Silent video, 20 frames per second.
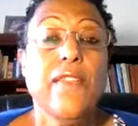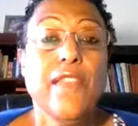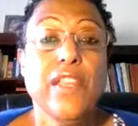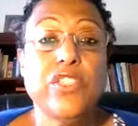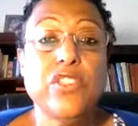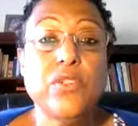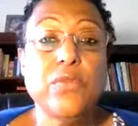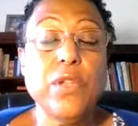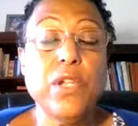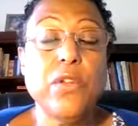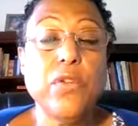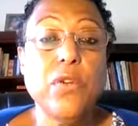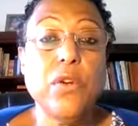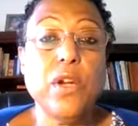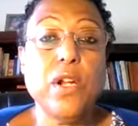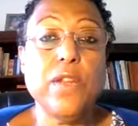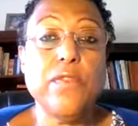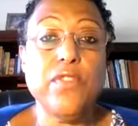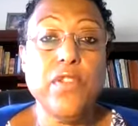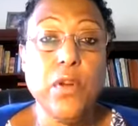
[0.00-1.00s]
that you
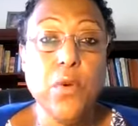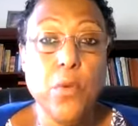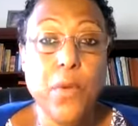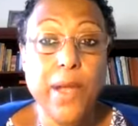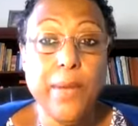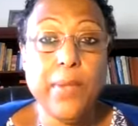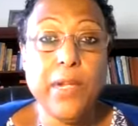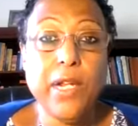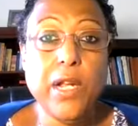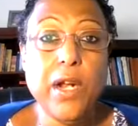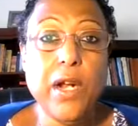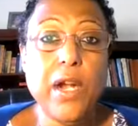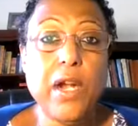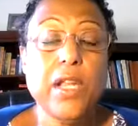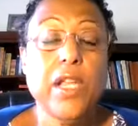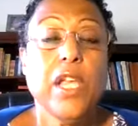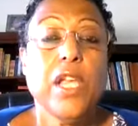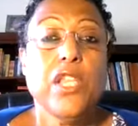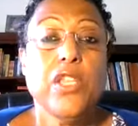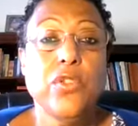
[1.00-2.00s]
record of your
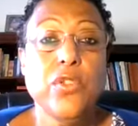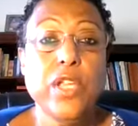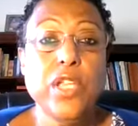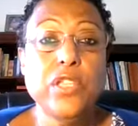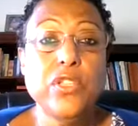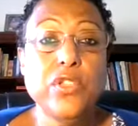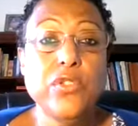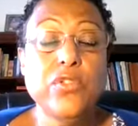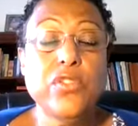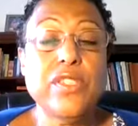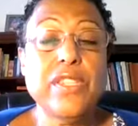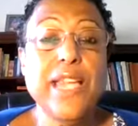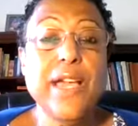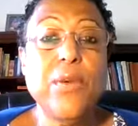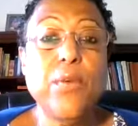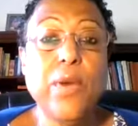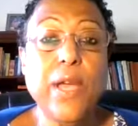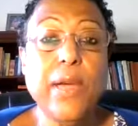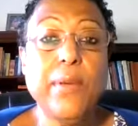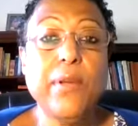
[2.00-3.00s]
webinar, you can use
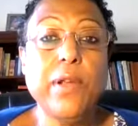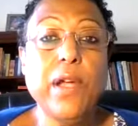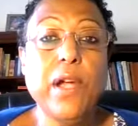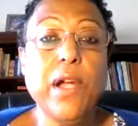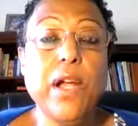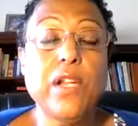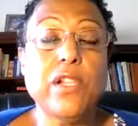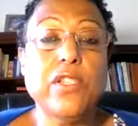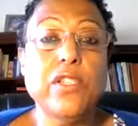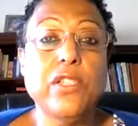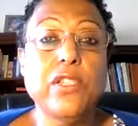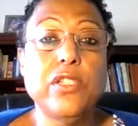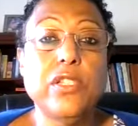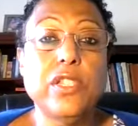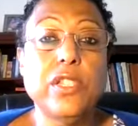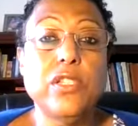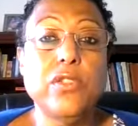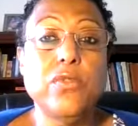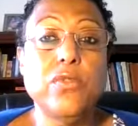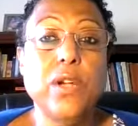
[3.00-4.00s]
that webinar to
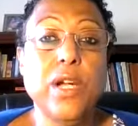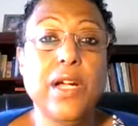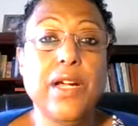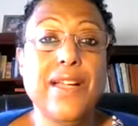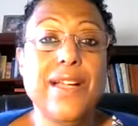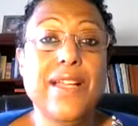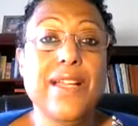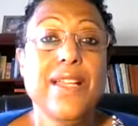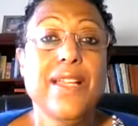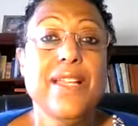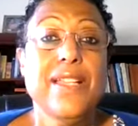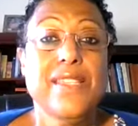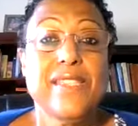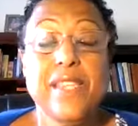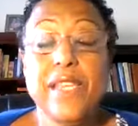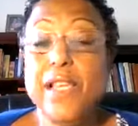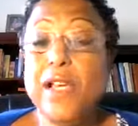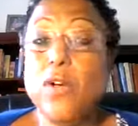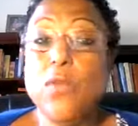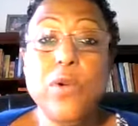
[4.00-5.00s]

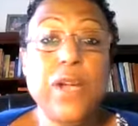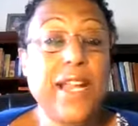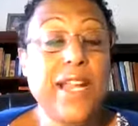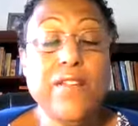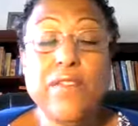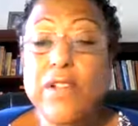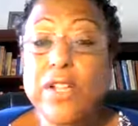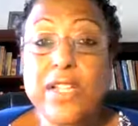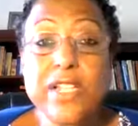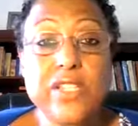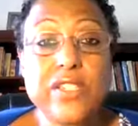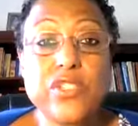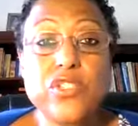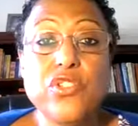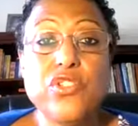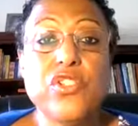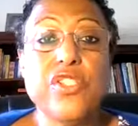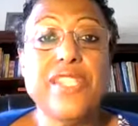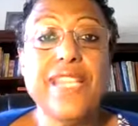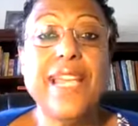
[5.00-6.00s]
sell whatever it is
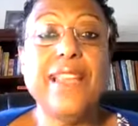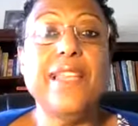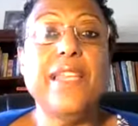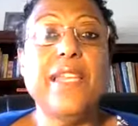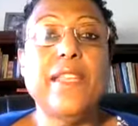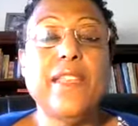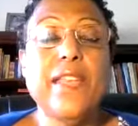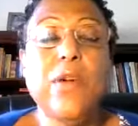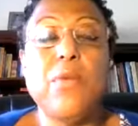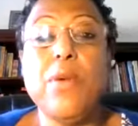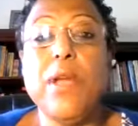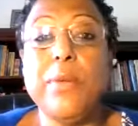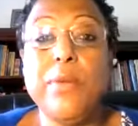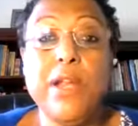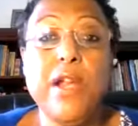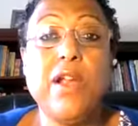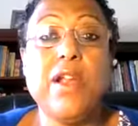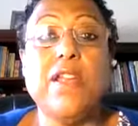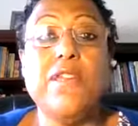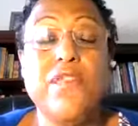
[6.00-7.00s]
that you're selling in that
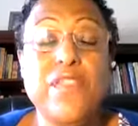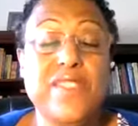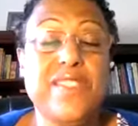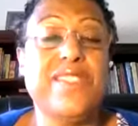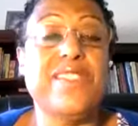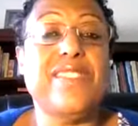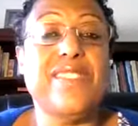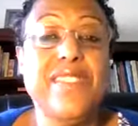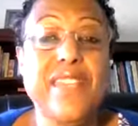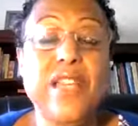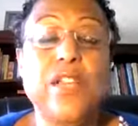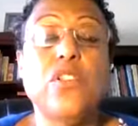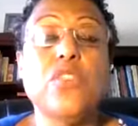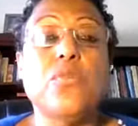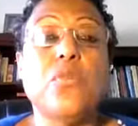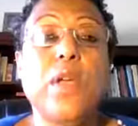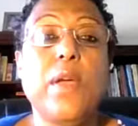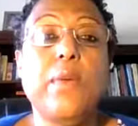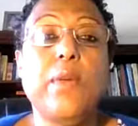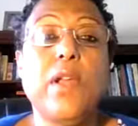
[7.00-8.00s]
webinar. If it's a
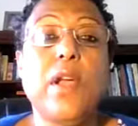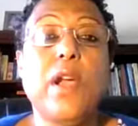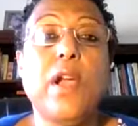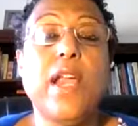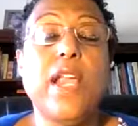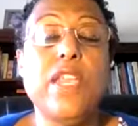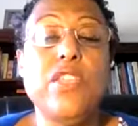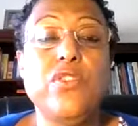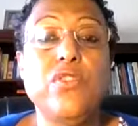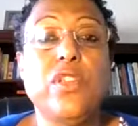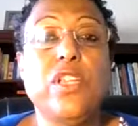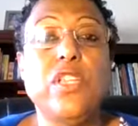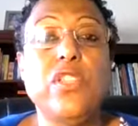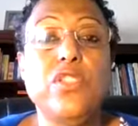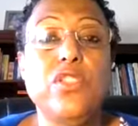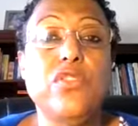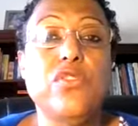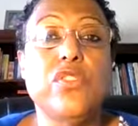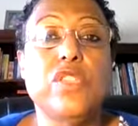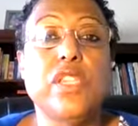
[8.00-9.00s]
sales webinar, and you can
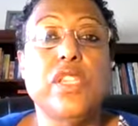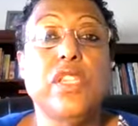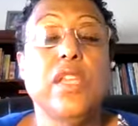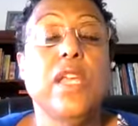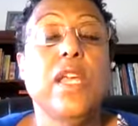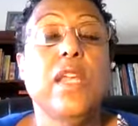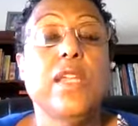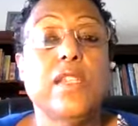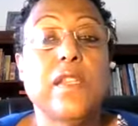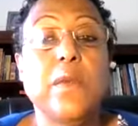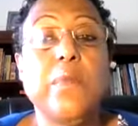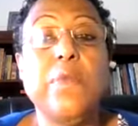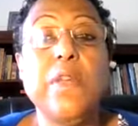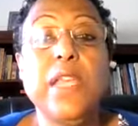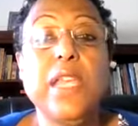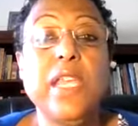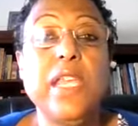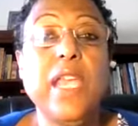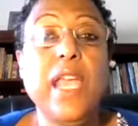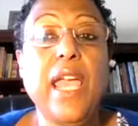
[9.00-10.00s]
use it to
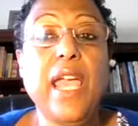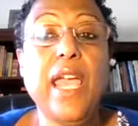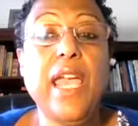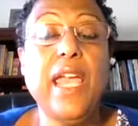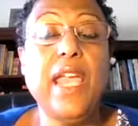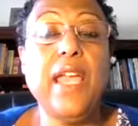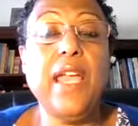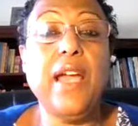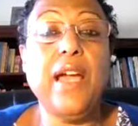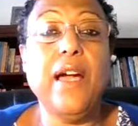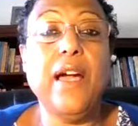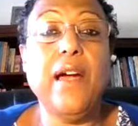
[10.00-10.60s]
be a